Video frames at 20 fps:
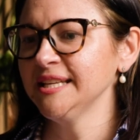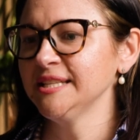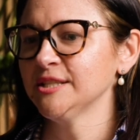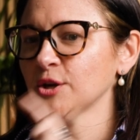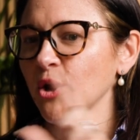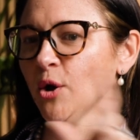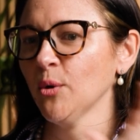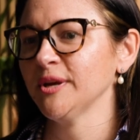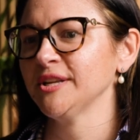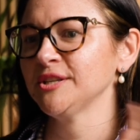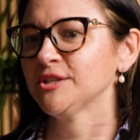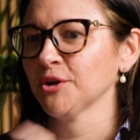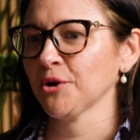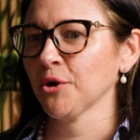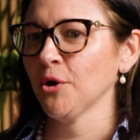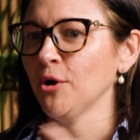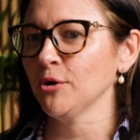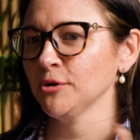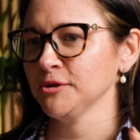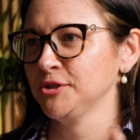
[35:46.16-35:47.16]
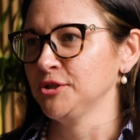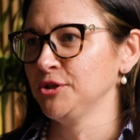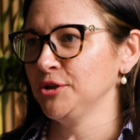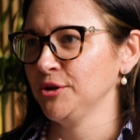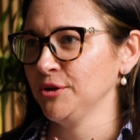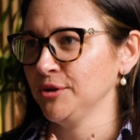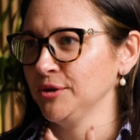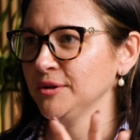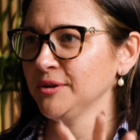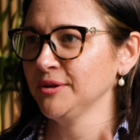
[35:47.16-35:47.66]
It's going to cost
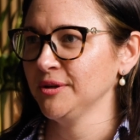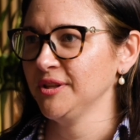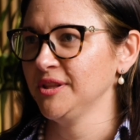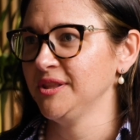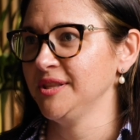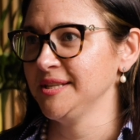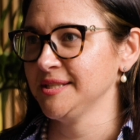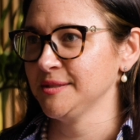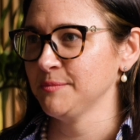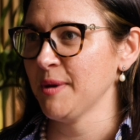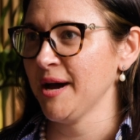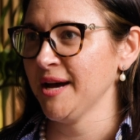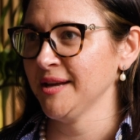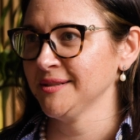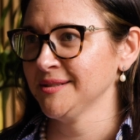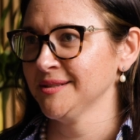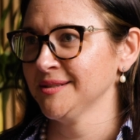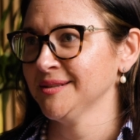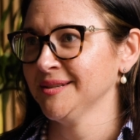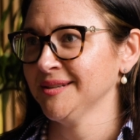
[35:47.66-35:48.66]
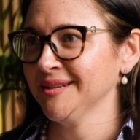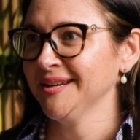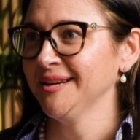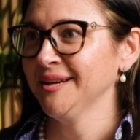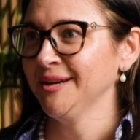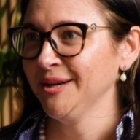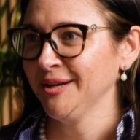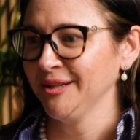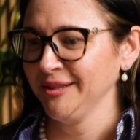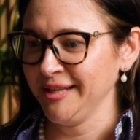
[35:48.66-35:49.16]
you this much.
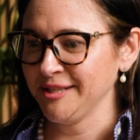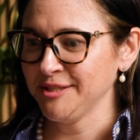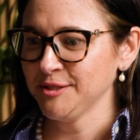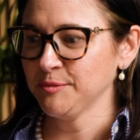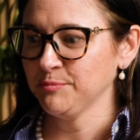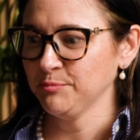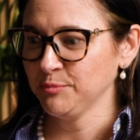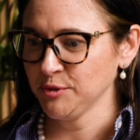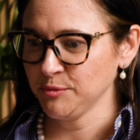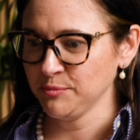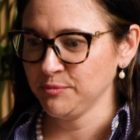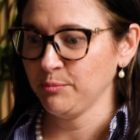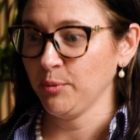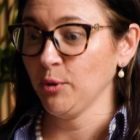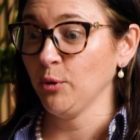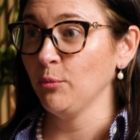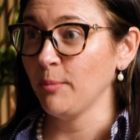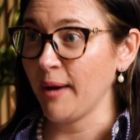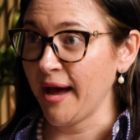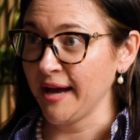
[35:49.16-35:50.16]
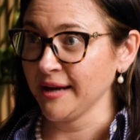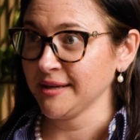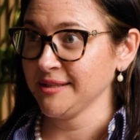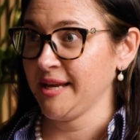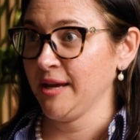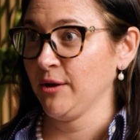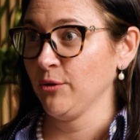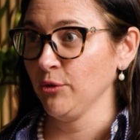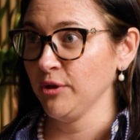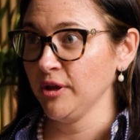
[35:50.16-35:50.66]
Let's pull back,
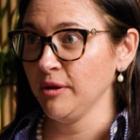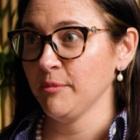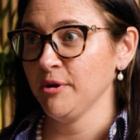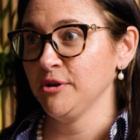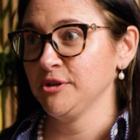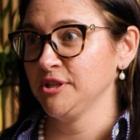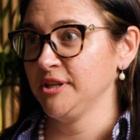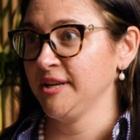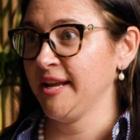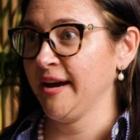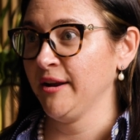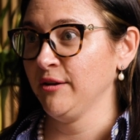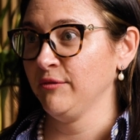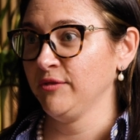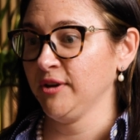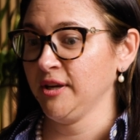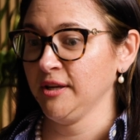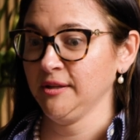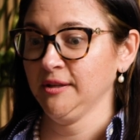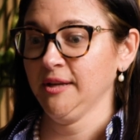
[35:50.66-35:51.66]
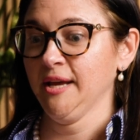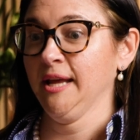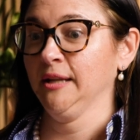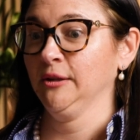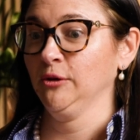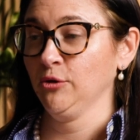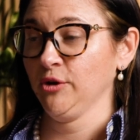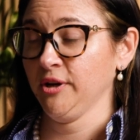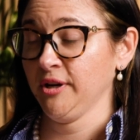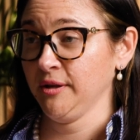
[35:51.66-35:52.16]
take all the emotion out of it
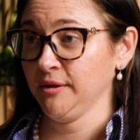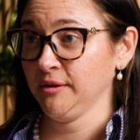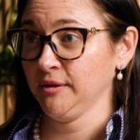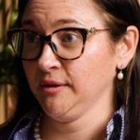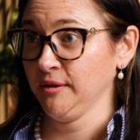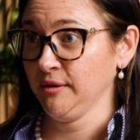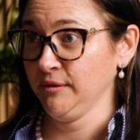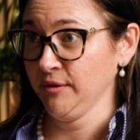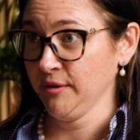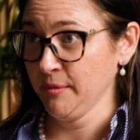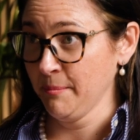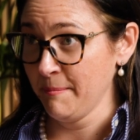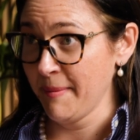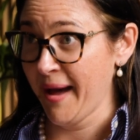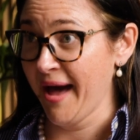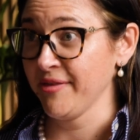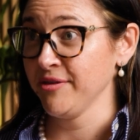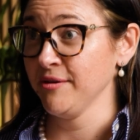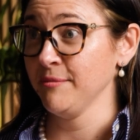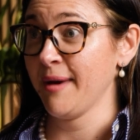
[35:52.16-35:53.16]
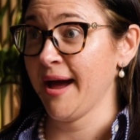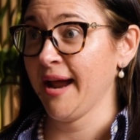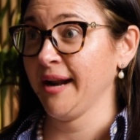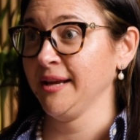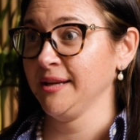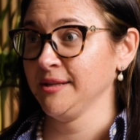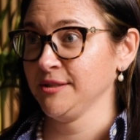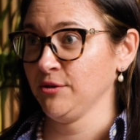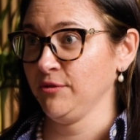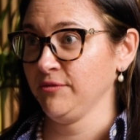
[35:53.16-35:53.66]
and look at it, the
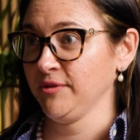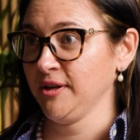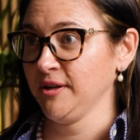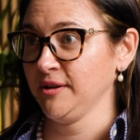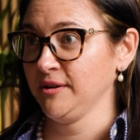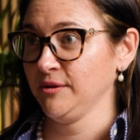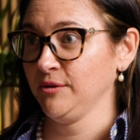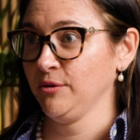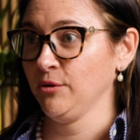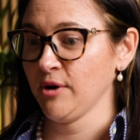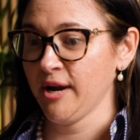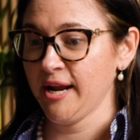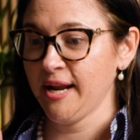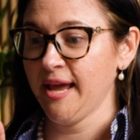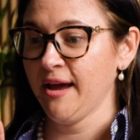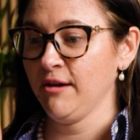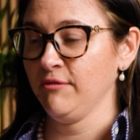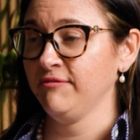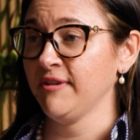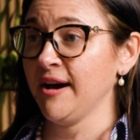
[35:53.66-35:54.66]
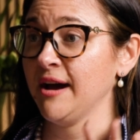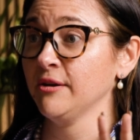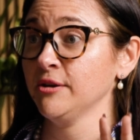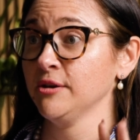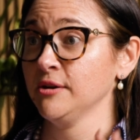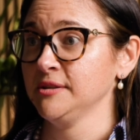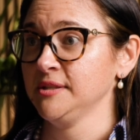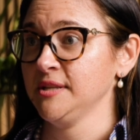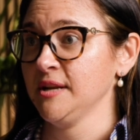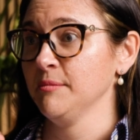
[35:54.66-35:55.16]
mathematics of it. All right, how far
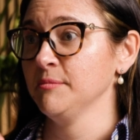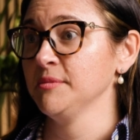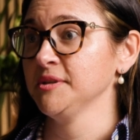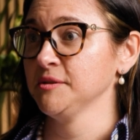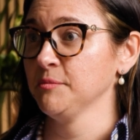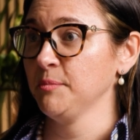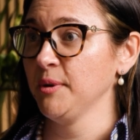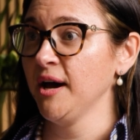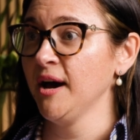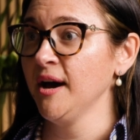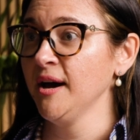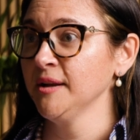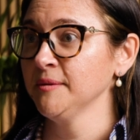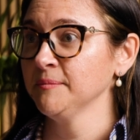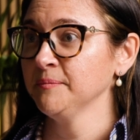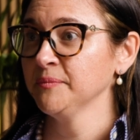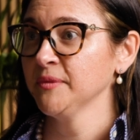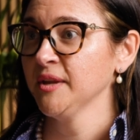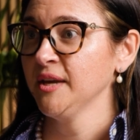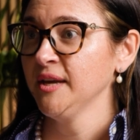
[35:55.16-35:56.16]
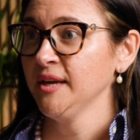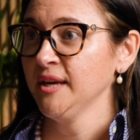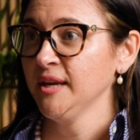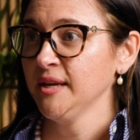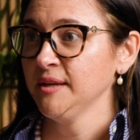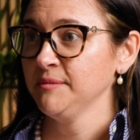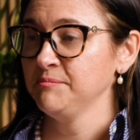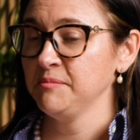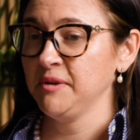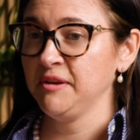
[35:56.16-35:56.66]
are those numbers apart?
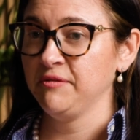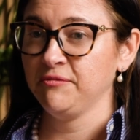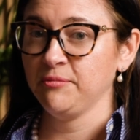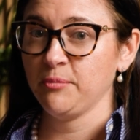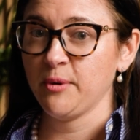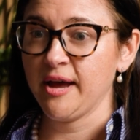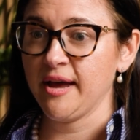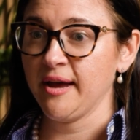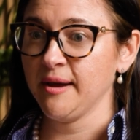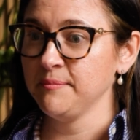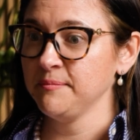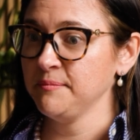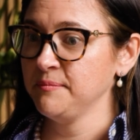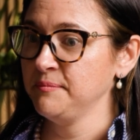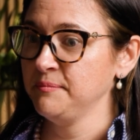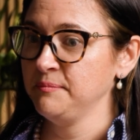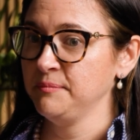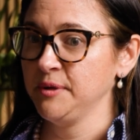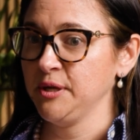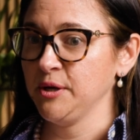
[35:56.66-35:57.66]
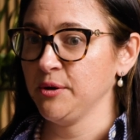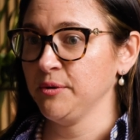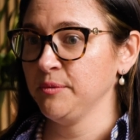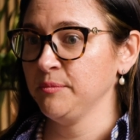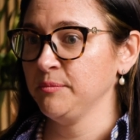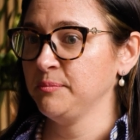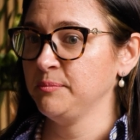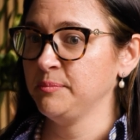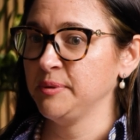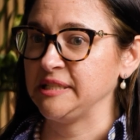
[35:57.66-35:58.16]
If we're,
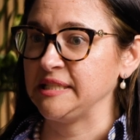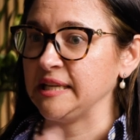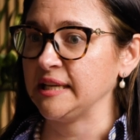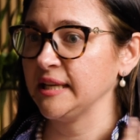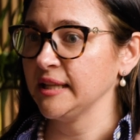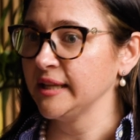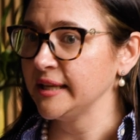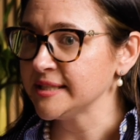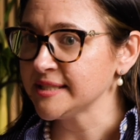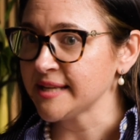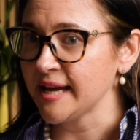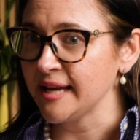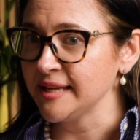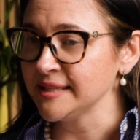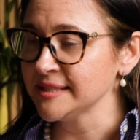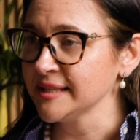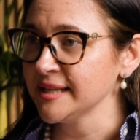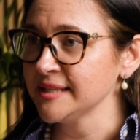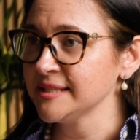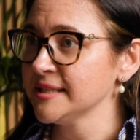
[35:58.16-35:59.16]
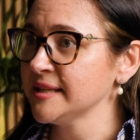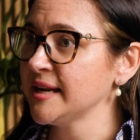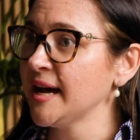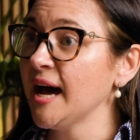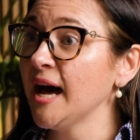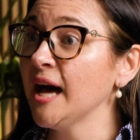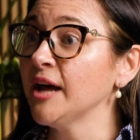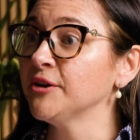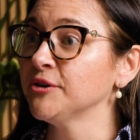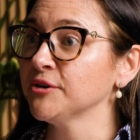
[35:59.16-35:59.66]
particularly say it's less than
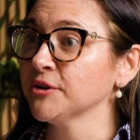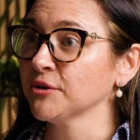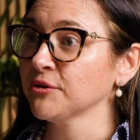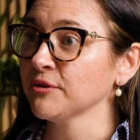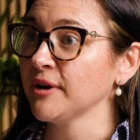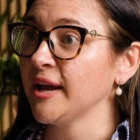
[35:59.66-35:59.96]
100